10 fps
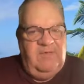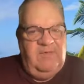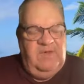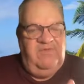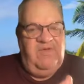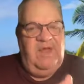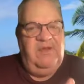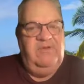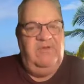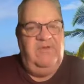Can we start
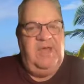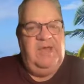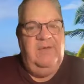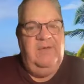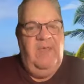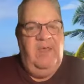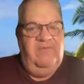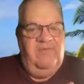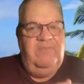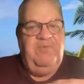a new day?
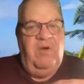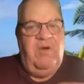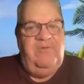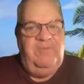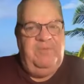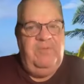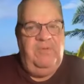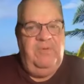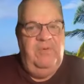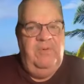Surprise people.